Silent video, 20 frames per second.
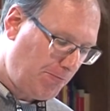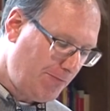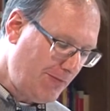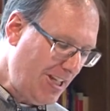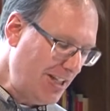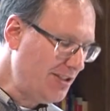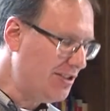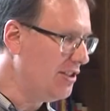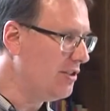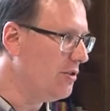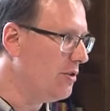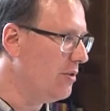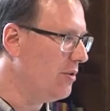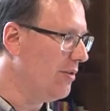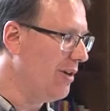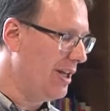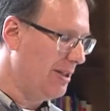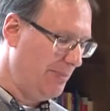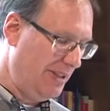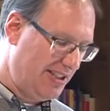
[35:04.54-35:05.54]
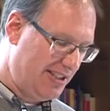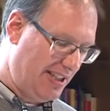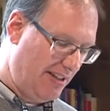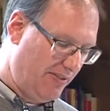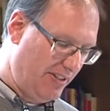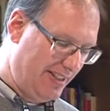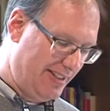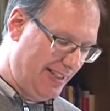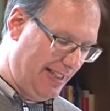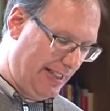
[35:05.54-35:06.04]
is in Deuteronomy
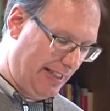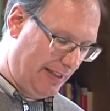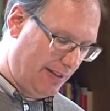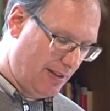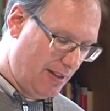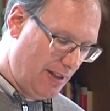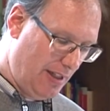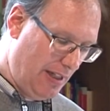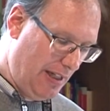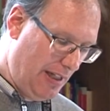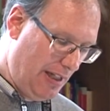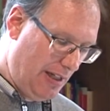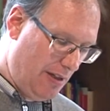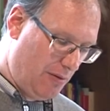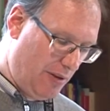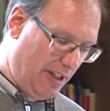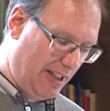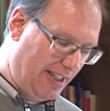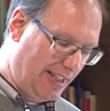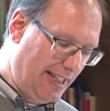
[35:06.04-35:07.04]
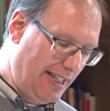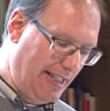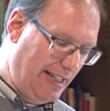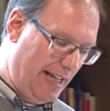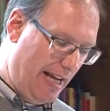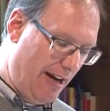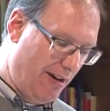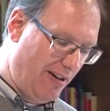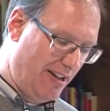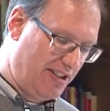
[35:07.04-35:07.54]
17. One of the
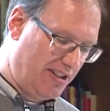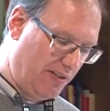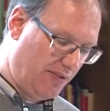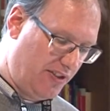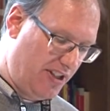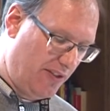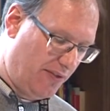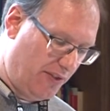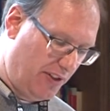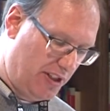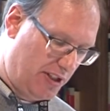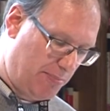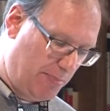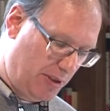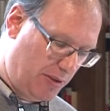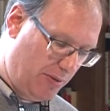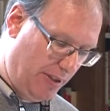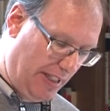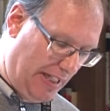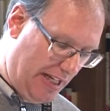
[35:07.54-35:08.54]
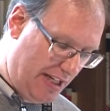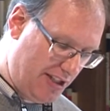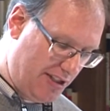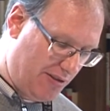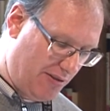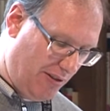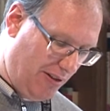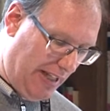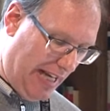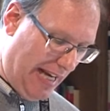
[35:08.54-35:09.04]
key areas of difference between
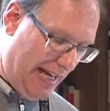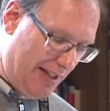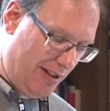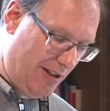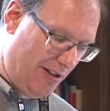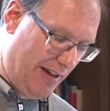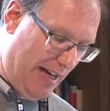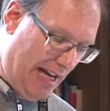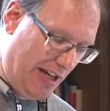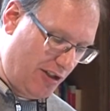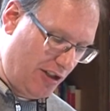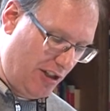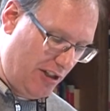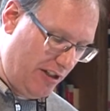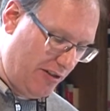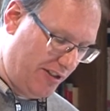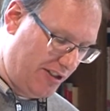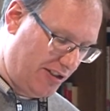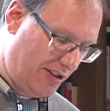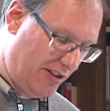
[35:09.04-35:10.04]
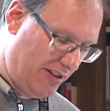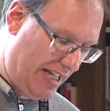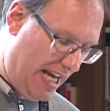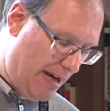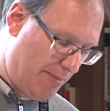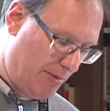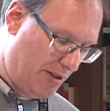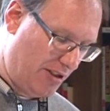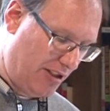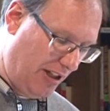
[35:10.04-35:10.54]
Israel and her ancient Near Eastern
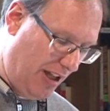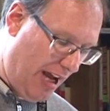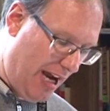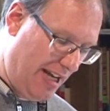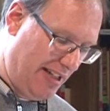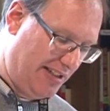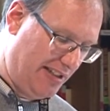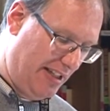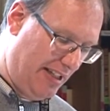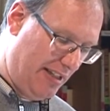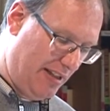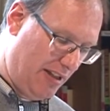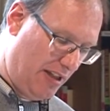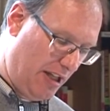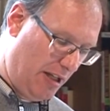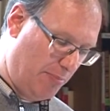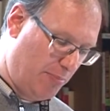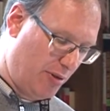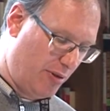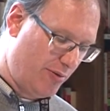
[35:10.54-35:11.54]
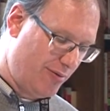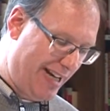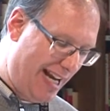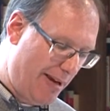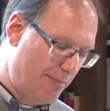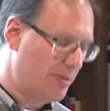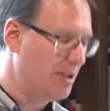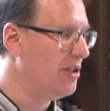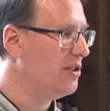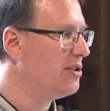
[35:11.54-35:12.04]
neighbors lies in the
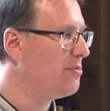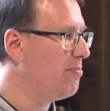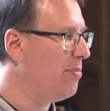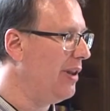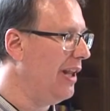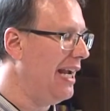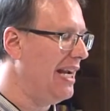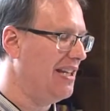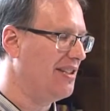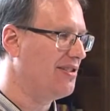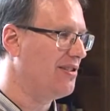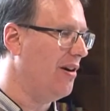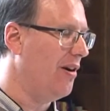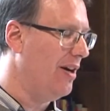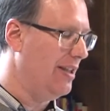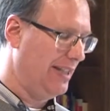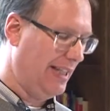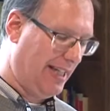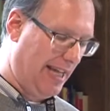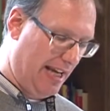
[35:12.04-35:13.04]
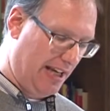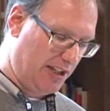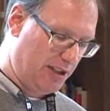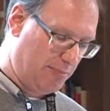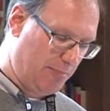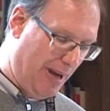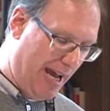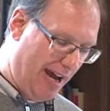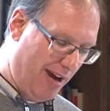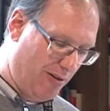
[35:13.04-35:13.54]
parameters placed on the
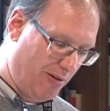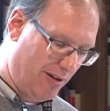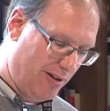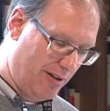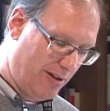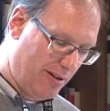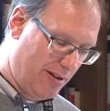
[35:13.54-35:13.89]
king's power